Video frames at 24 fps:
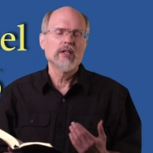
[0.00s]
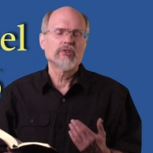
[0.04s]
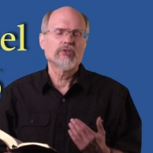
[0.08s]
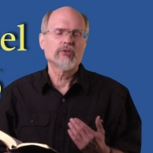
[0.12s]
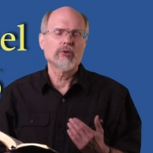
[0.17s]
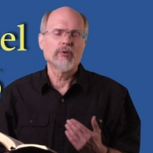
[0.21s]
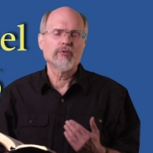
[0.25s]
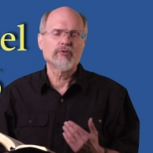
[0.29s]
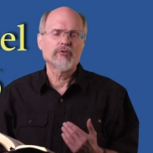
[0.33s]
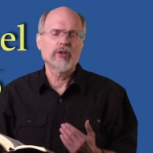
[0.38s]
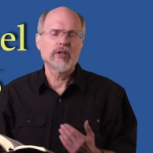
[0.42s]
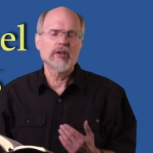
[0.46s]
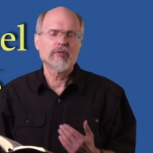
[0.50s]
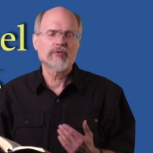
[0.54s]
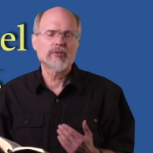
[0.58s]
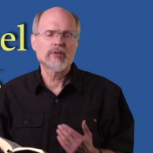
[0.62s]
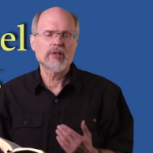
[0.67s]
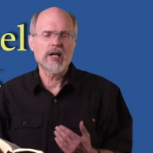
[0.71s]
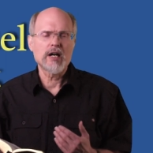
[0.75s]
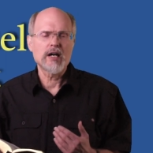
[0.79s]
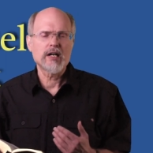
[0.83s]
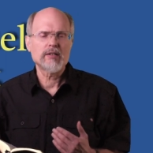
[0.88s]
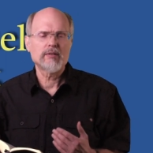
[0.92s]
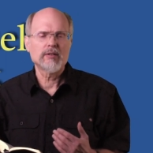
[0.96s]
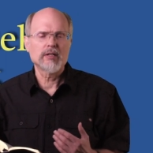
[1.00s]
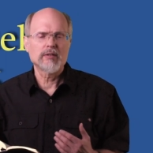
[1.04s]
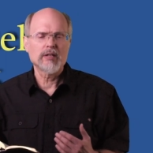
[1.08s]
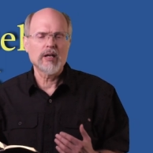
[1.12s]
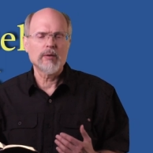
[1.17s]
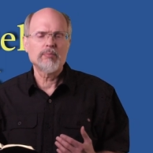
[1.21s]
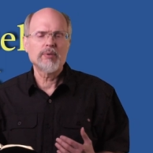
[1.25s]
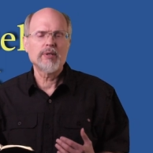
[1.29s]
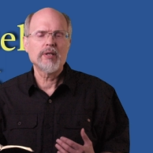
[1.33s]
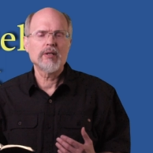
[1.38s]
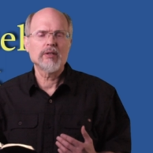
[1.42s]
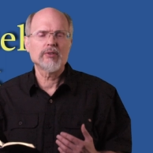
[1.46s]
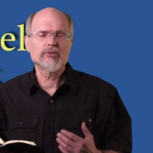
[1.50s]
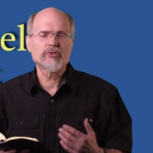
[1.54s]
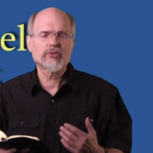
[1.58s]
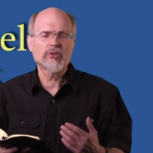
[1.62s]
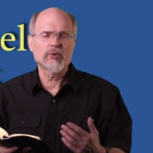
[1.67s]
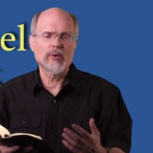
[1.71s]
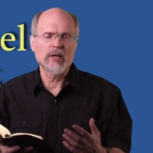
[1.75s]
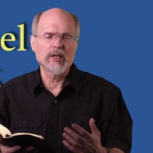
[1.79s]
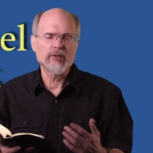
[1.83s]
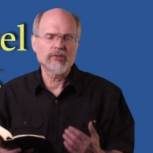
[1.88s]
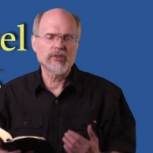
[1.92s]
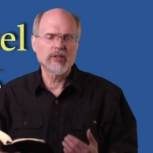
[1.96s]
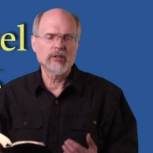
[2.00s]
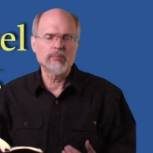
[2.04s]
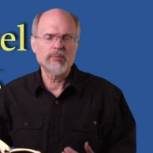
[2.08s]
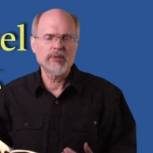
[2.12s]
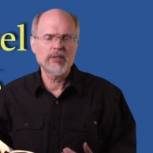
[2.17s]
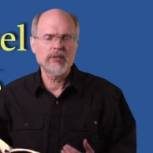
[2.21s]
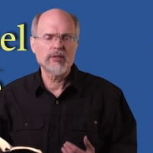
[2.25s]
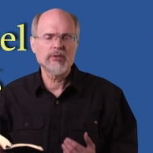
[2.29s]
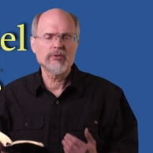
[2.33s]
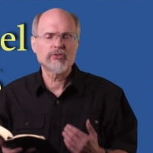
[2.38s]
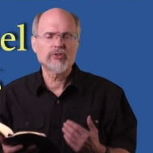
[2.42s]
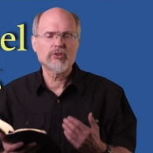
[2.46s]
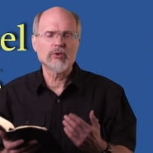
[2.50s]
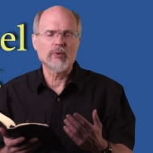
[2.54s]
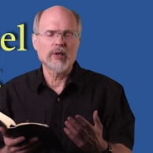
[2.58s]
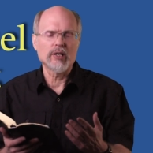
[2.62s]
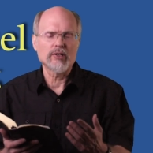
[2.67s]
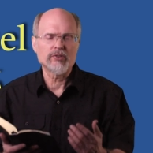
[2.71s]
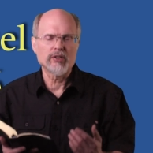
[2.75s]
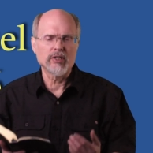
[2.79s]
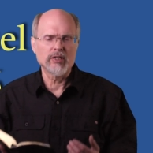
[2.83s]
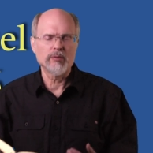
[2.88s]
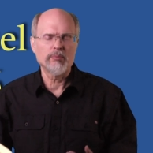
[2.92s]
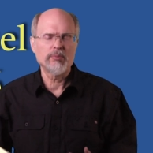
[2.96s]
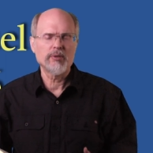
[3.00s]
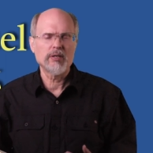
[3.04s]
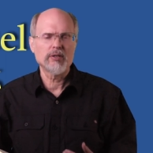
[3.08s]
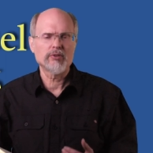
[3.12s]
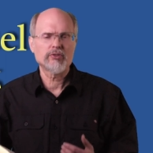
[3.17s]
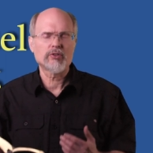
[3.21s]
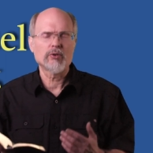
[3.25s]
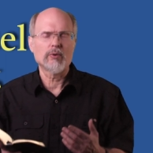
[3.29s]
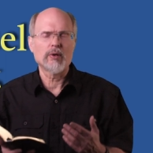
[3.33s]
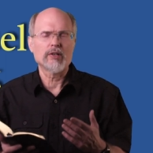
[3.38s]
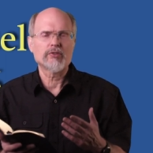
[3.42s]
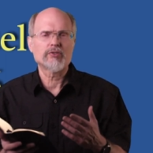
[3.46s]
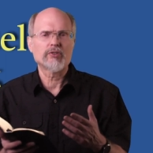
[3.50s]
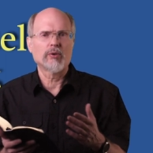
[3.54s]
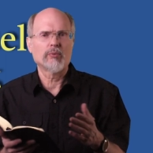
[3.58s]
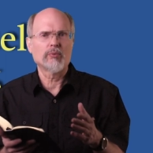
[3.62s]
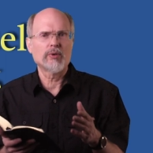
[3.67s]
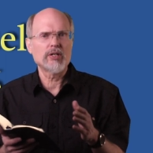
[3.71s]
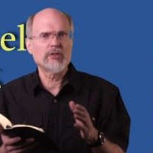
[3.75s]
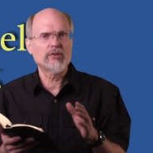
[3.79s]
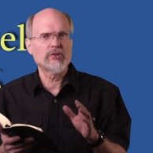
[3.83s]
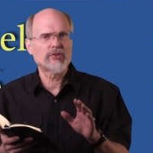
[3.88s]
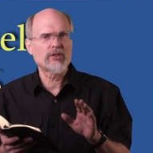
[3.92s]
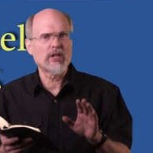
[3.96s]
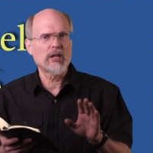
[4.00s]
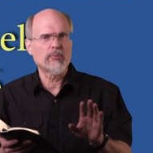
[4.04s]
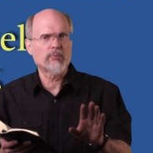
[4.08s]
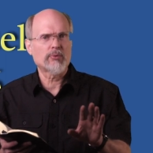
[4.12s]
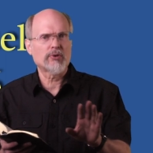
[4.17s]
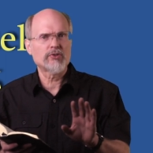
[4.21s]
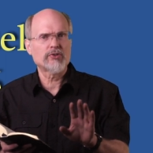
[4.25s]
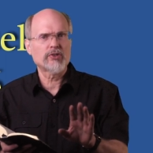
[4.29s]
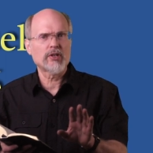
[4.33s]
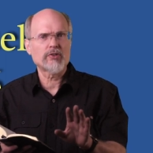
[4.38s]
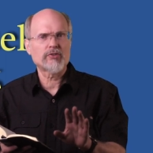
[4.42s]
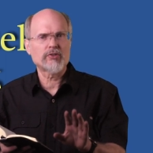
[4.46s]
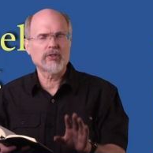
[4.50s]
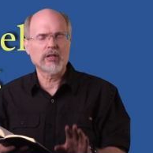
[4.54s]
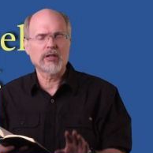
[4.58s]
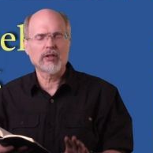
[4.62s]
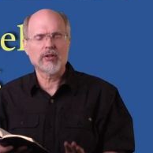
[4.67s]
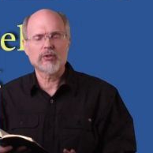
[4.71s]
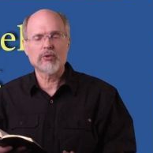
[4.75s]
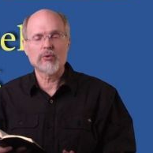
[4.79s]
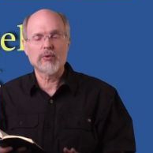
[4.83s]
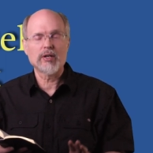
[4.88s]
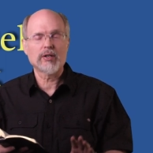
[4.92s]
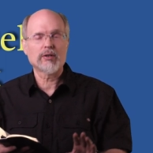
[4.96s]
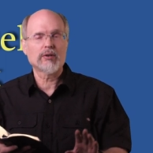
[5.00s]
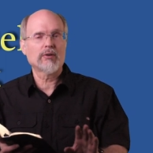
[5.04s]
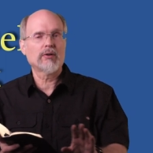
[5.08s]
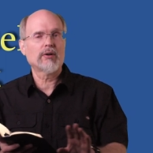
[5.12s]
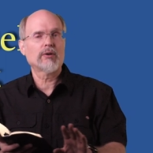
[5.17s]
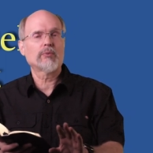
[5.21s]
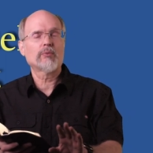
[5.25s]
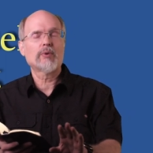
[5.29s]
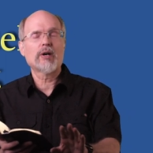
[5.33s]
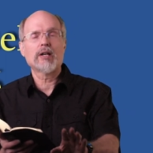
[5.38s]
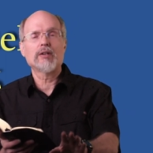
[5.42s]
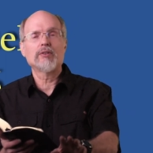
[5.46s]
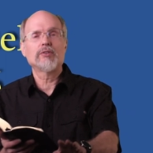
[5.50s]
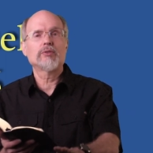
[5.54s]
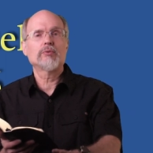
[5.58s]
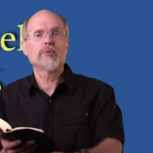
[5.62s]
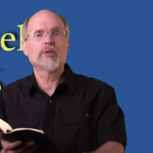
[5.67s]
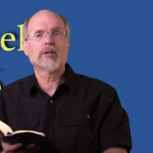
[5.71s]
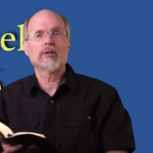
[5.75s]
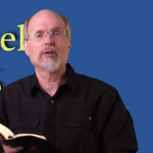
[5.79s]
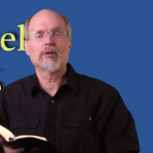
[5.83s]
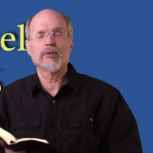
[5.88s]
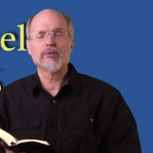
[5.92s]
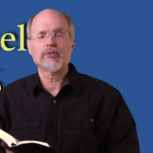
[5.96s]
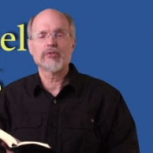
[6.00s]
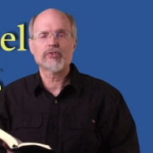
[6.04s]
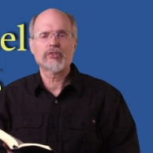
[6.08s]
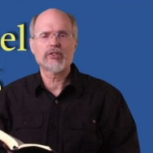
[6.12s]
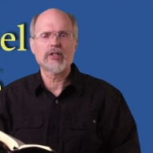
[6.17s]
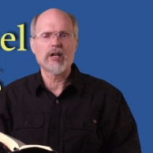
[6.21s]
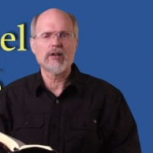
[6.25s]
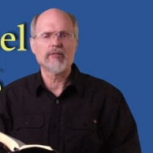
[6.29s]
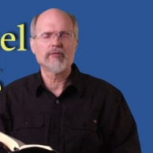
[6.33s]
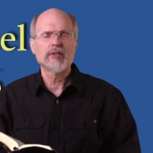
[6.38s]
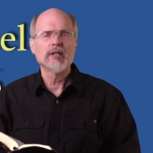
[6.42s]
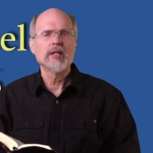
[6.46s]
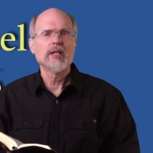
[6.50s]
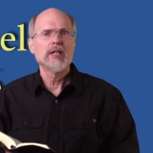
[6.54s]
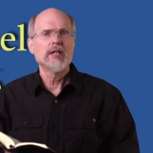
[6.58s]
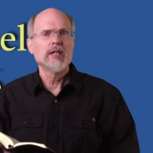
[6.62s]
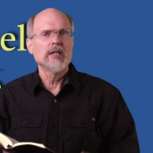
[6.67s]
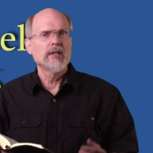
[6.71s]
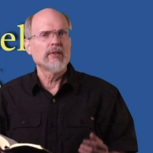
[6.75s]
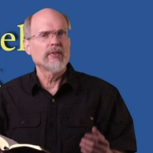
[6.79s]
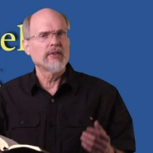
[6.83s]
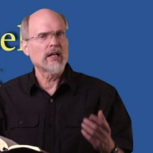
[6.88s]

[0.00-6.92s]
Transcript: So if God appeals to us and appeals to us and appeals to us, and we just keep resisting and going our own way and doing our own stuff,